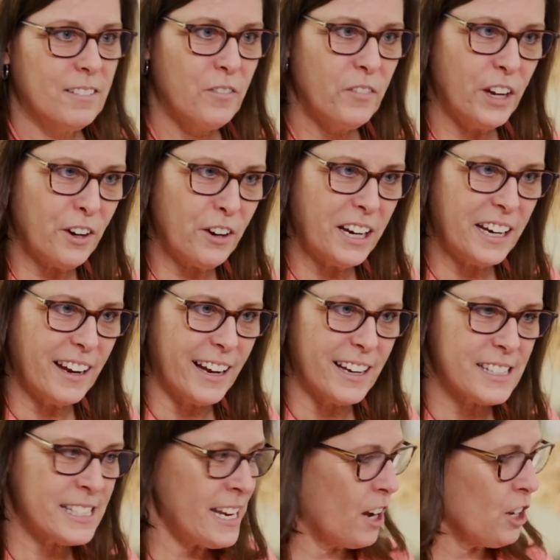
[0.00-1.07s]
Very
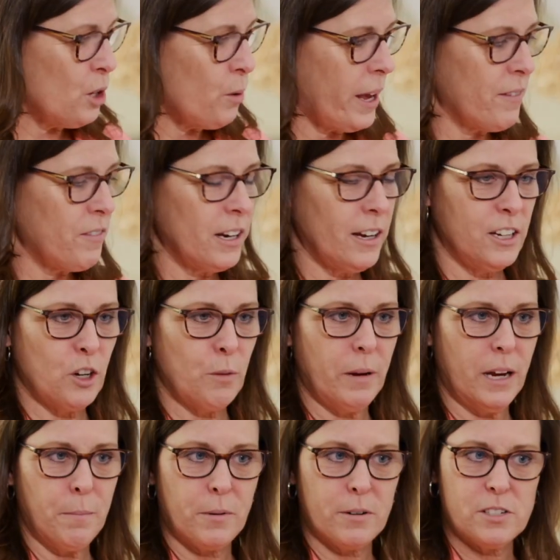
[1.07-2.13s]
nice. Now you have it on your
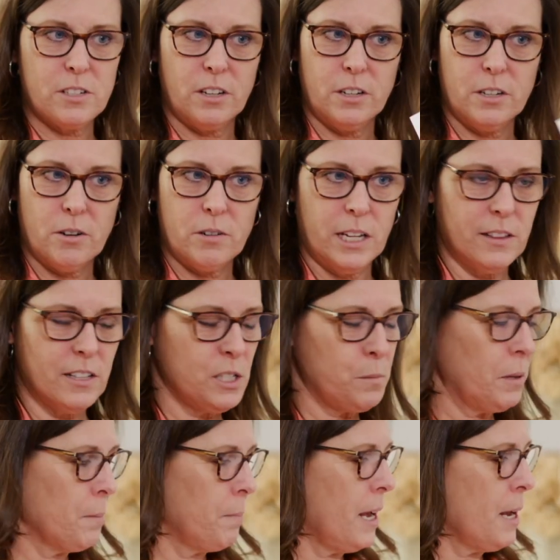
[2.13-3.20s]
paper, so you don't need this
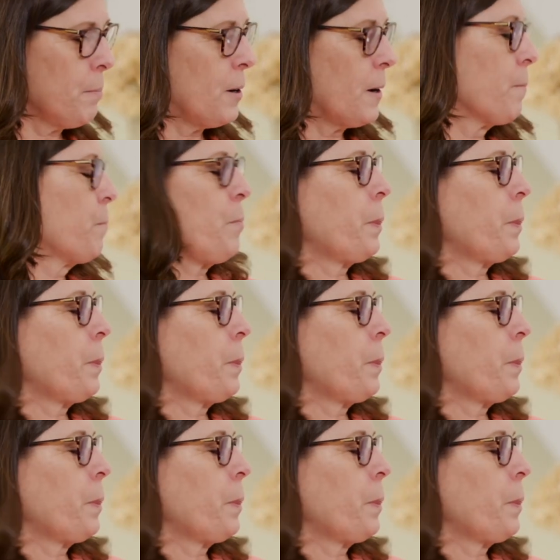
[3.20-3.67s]
big paper.